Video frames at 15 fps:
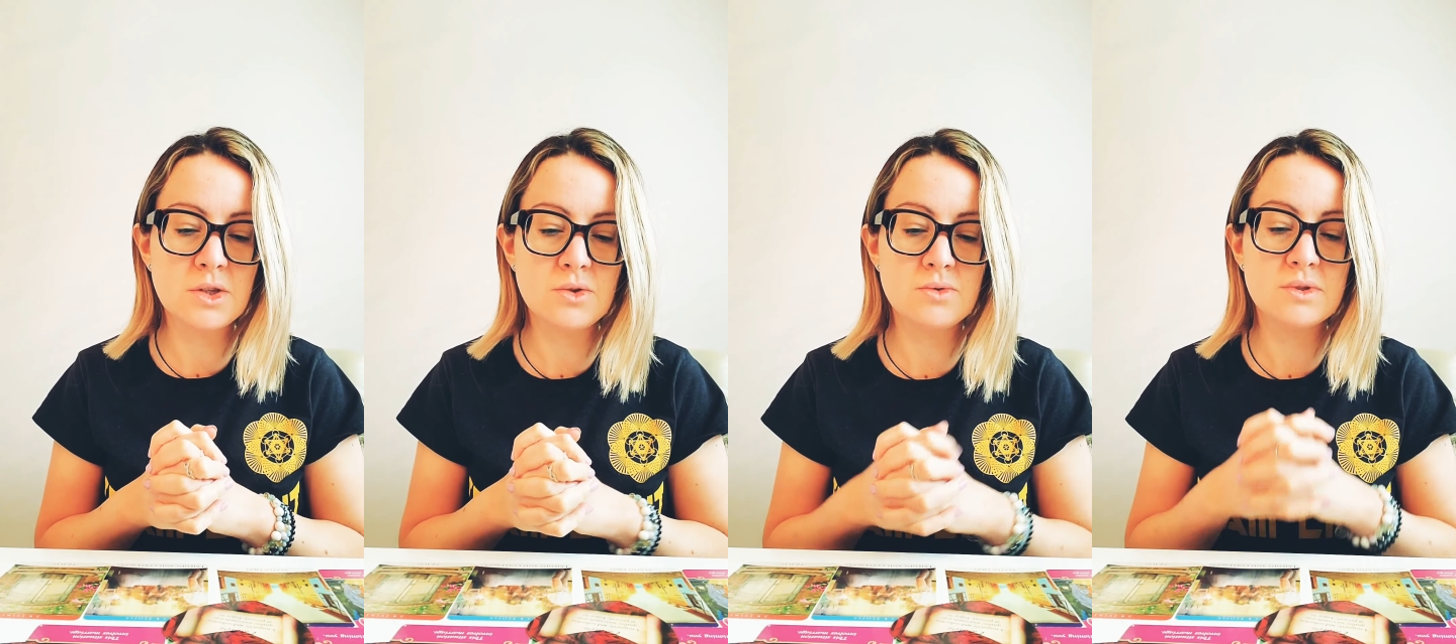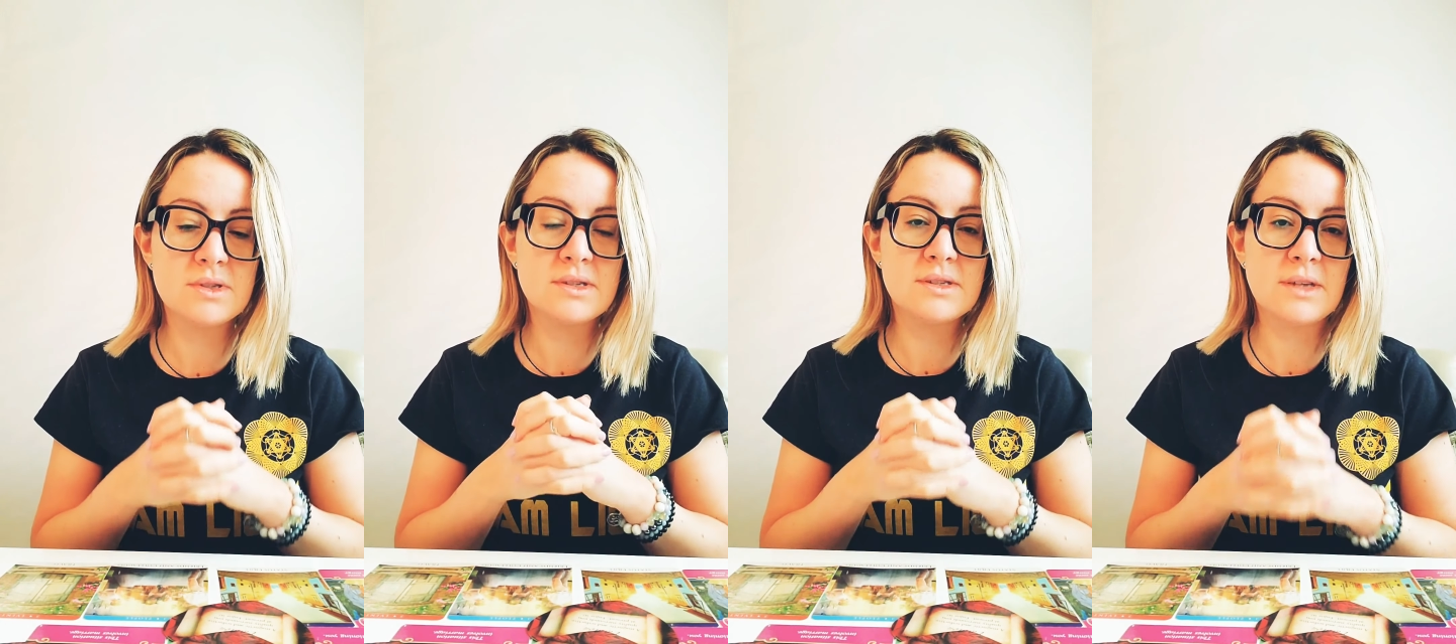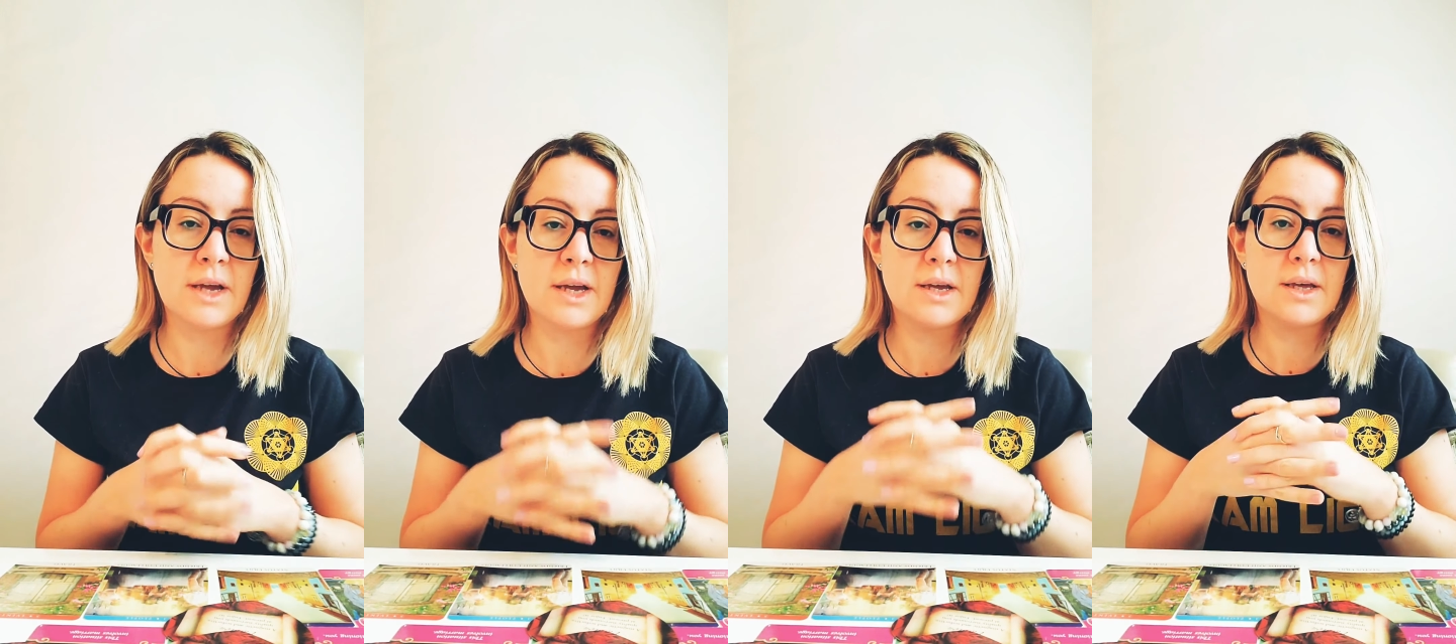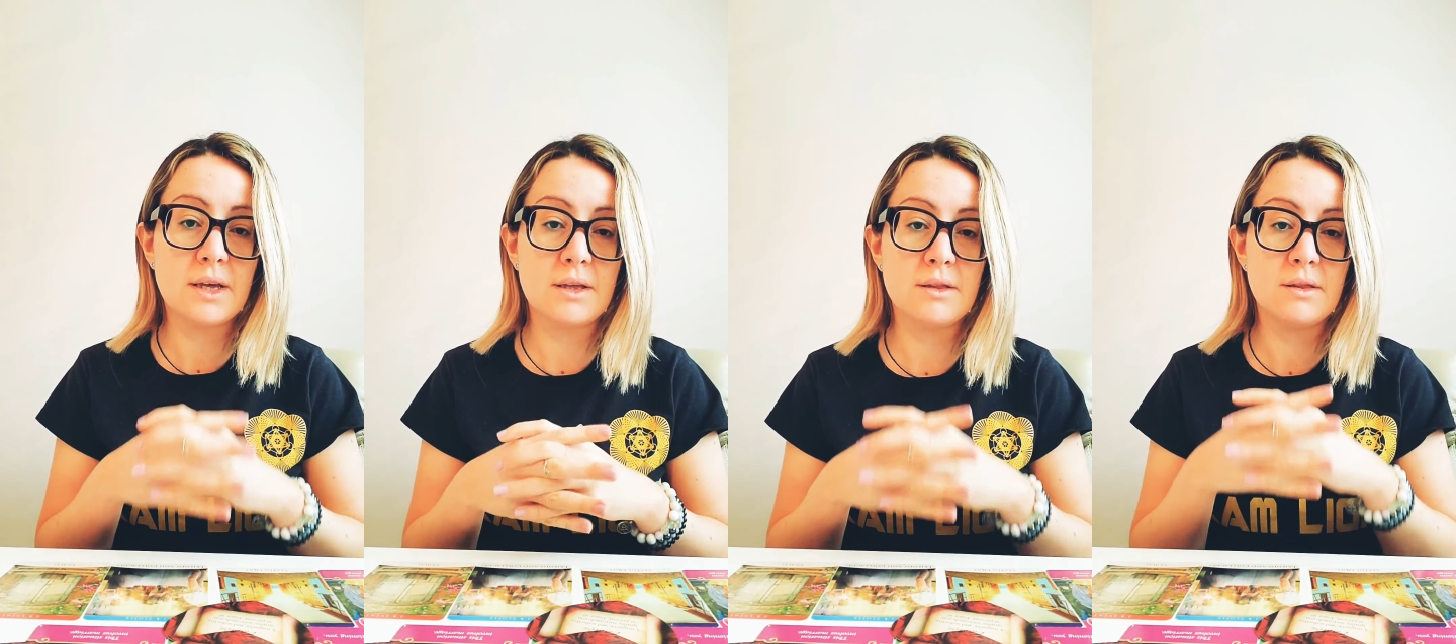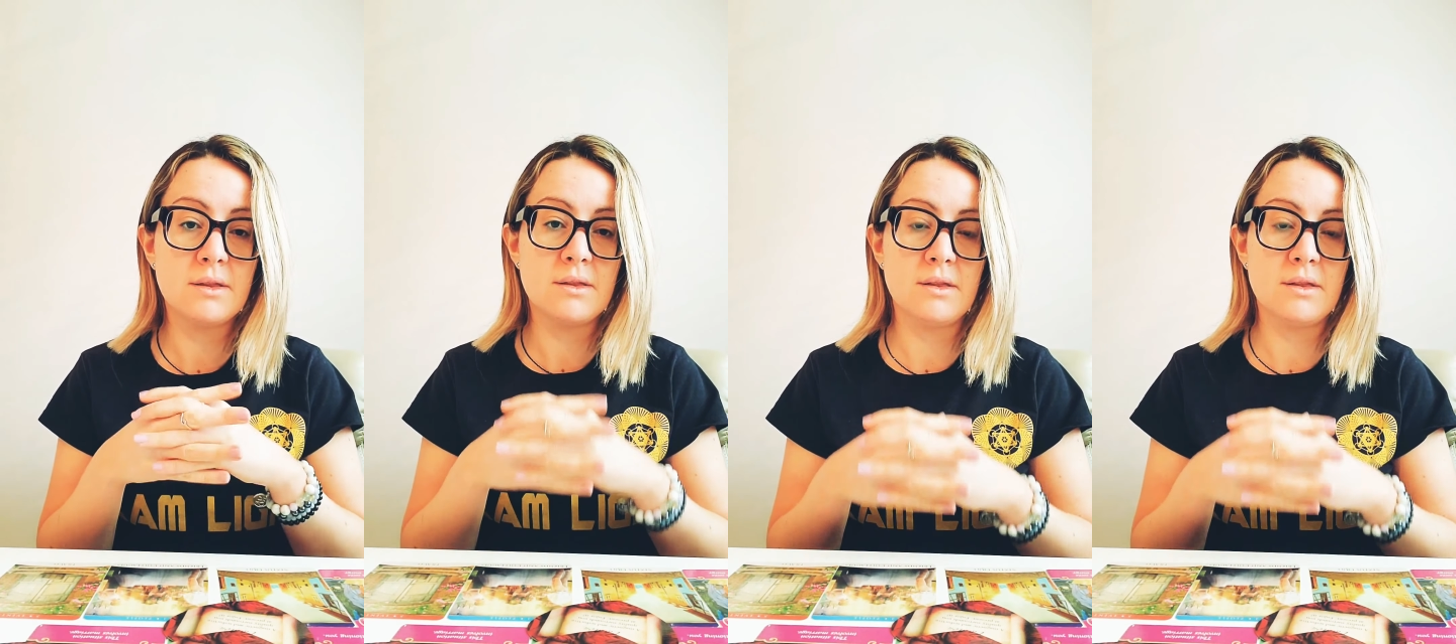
you to stay in